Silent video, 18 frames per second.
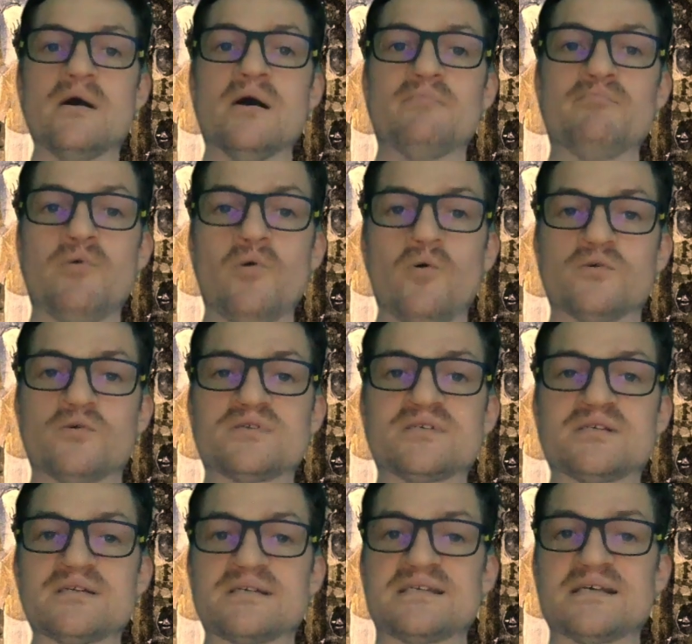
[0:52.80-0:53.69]

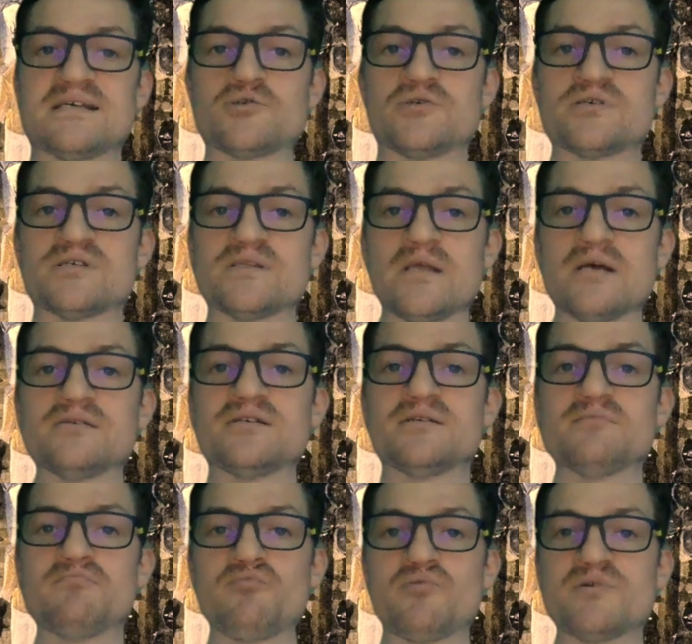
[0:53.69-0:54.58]
Ports such as
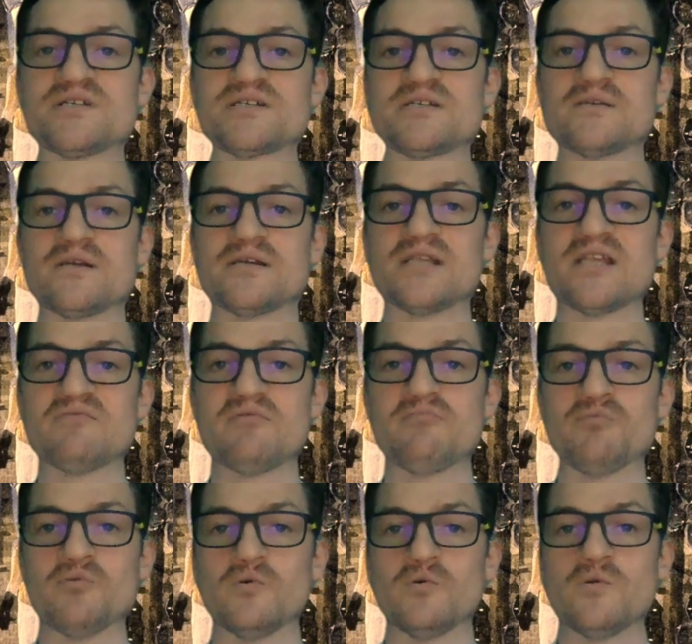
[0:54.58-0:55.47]
London, Bristol, and
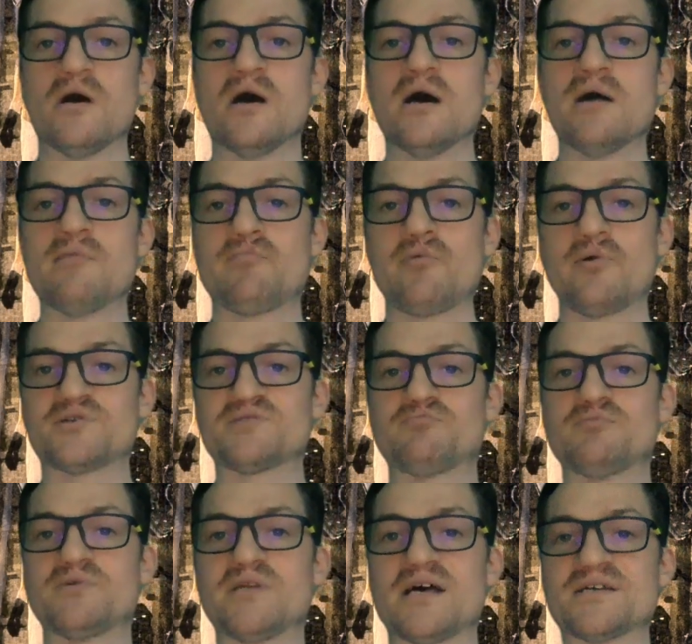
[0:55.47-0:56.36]
Liverpool
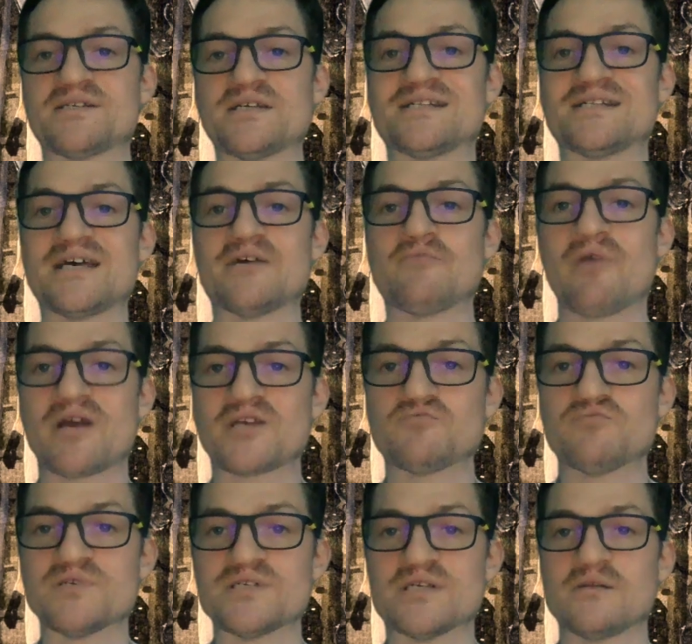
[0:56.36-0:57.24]
prospered as a direct
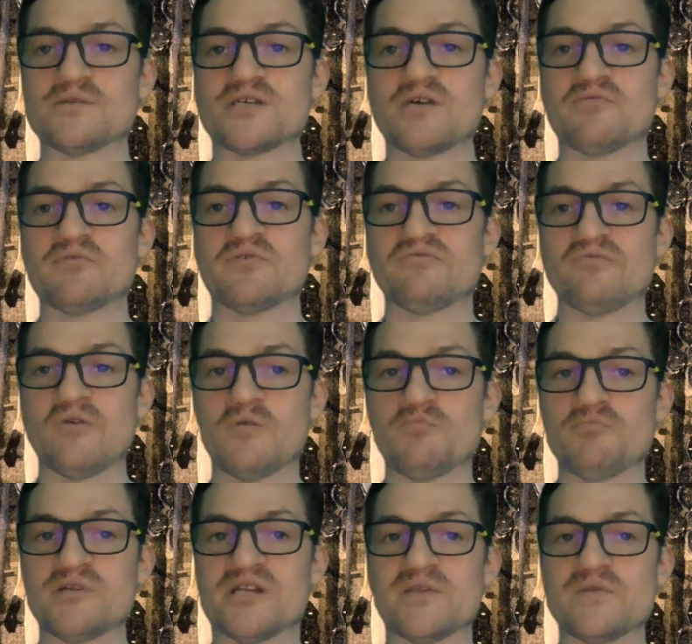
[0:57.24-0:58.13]
result of
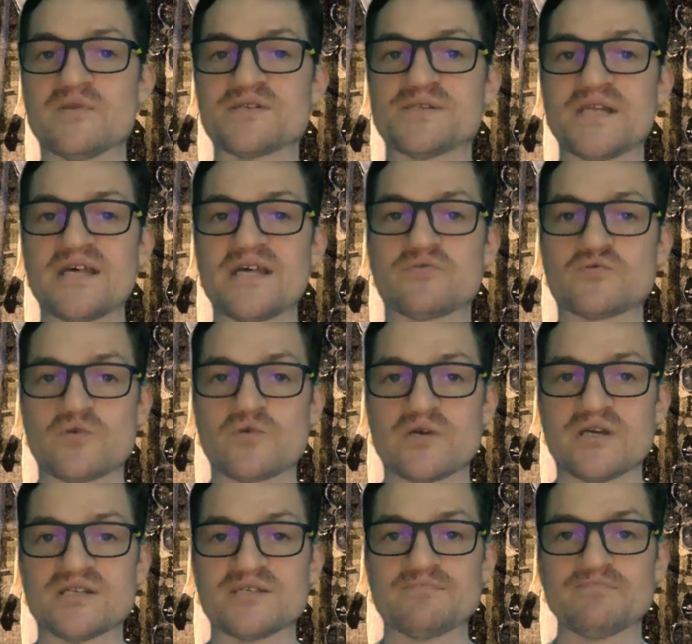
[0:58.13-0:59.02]
involvement in the slave
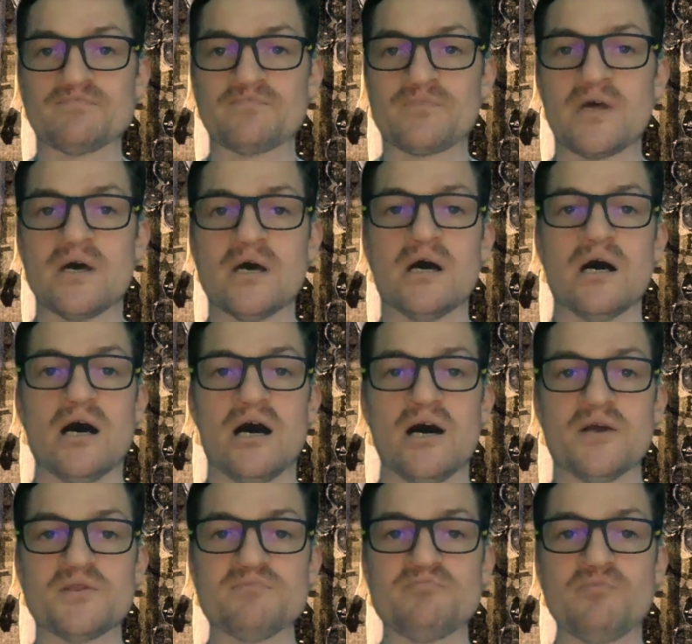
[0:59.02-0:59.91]
trade.
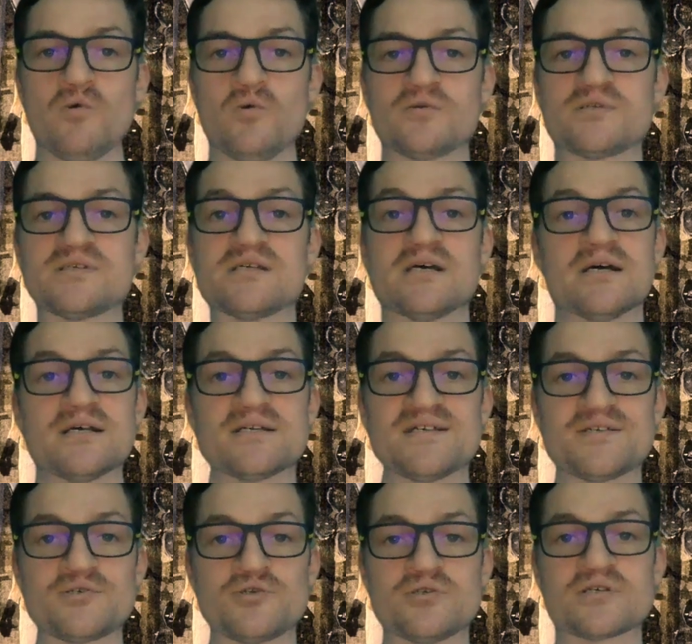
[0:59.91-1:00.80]
Other ports,
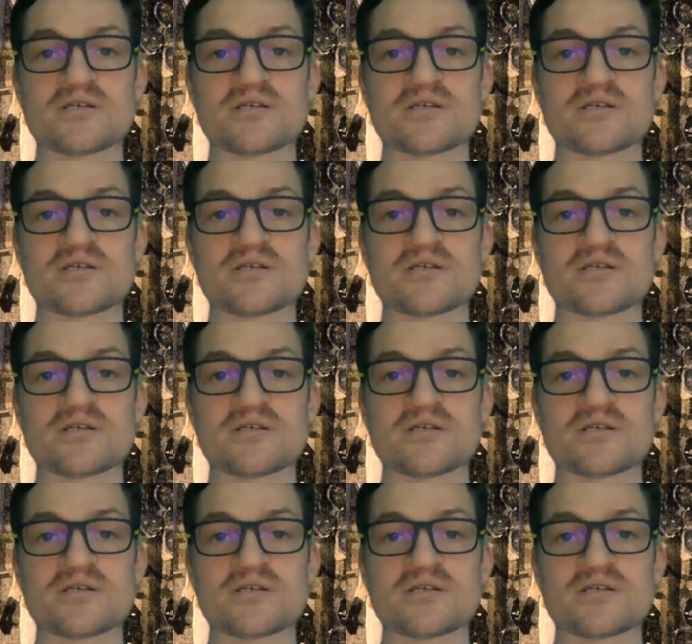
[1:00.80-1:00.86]
such as